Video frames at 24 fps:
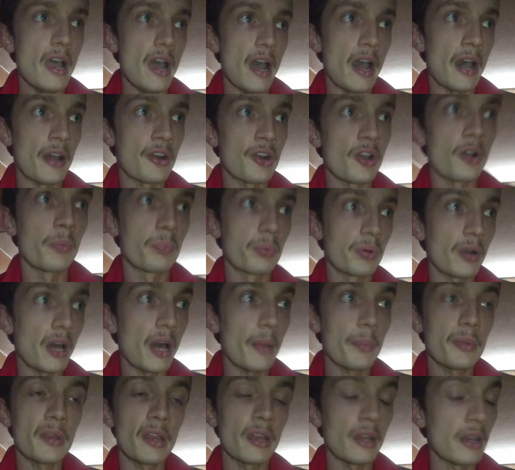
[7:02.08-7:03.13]
I know
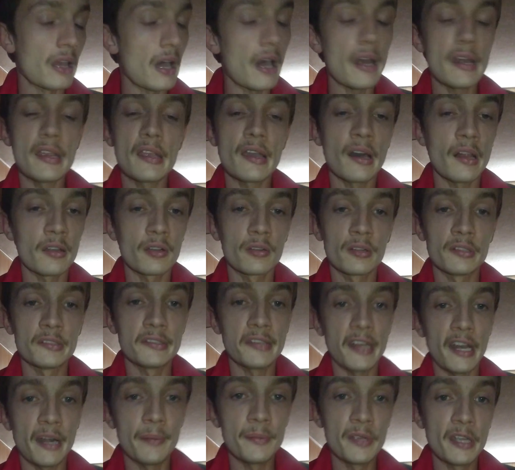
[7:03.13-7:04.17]
probably a lot of y'all are going
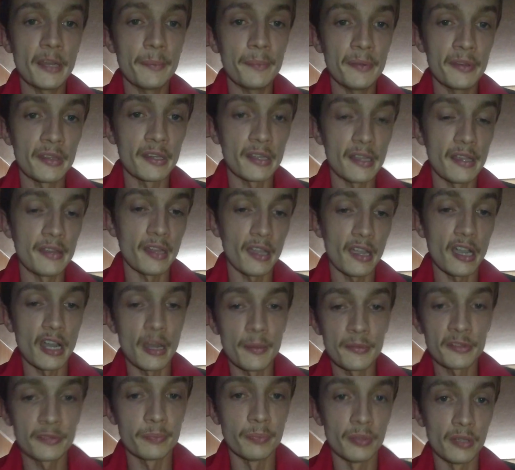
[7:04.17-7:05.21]
to tear me up in the
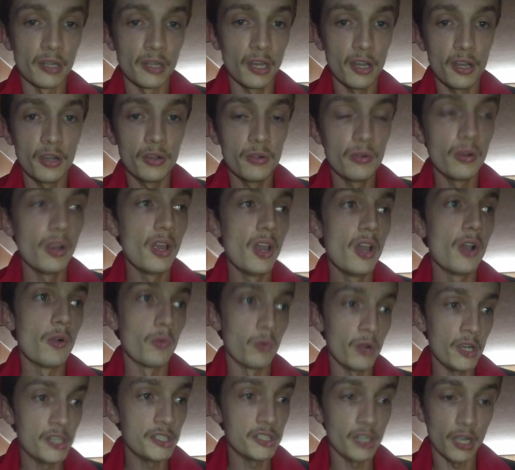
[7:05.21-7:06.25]
comments below,
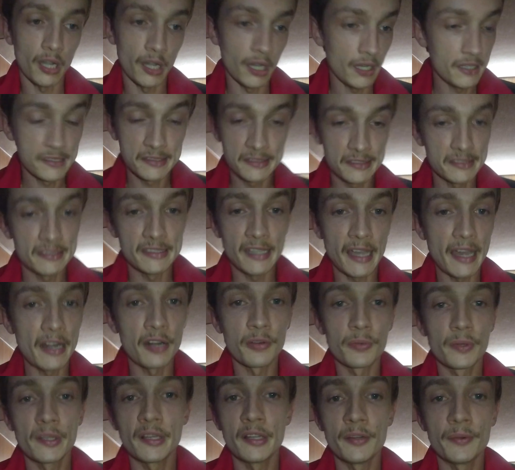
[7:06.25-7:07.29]
which honestly I
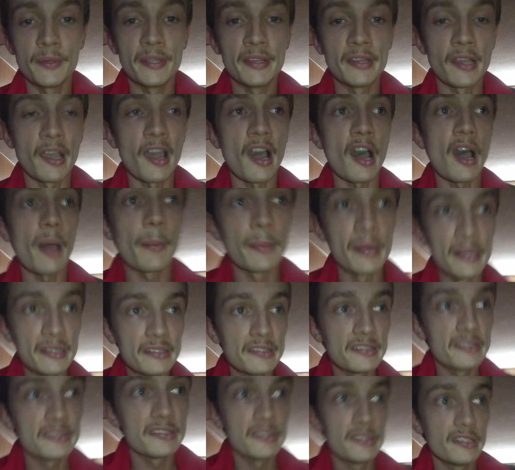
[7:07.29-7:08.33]
don't really read the
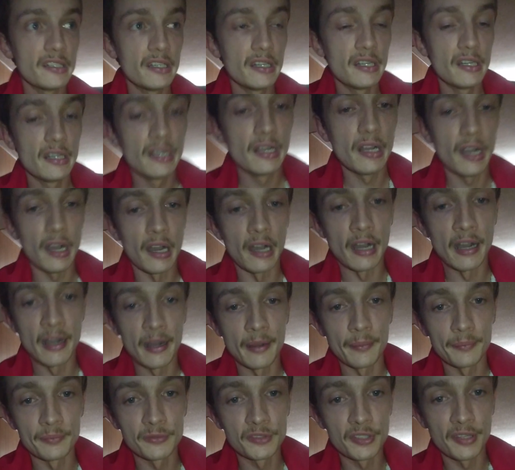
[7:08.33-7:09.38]
comments
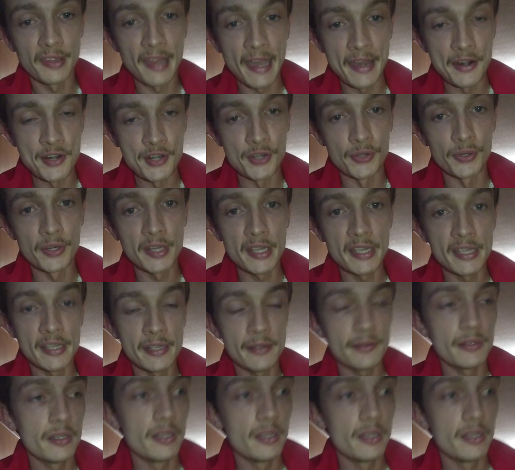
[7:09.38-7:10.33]
to that degree,